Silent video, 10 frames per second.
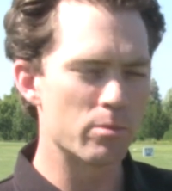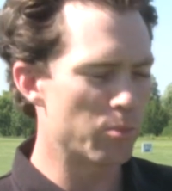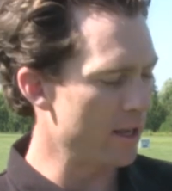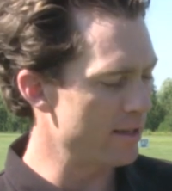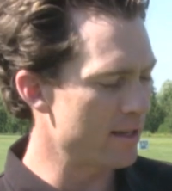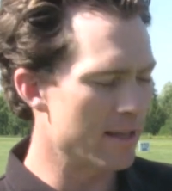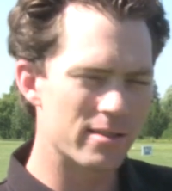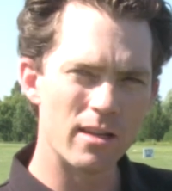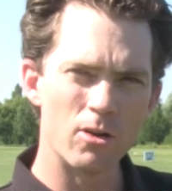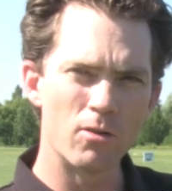placing that
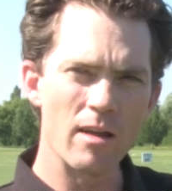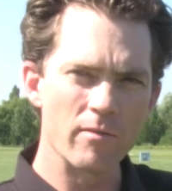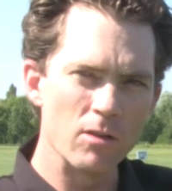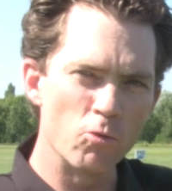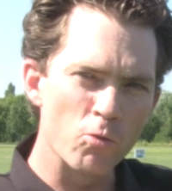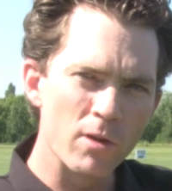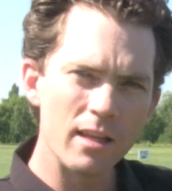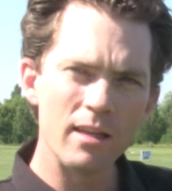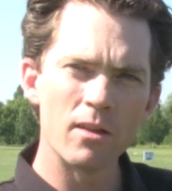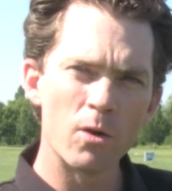center of gravity
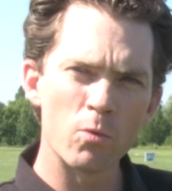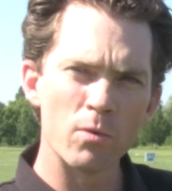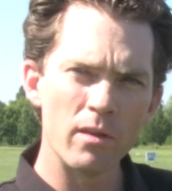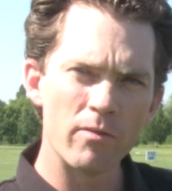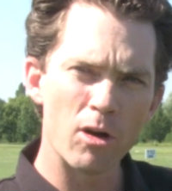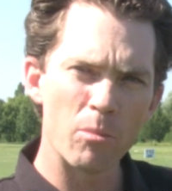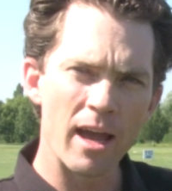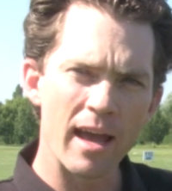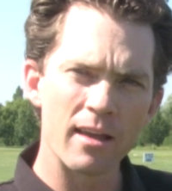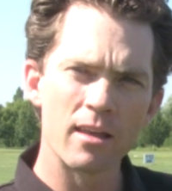really low and really far
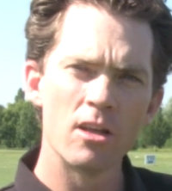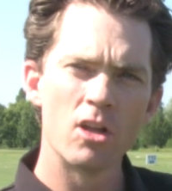back,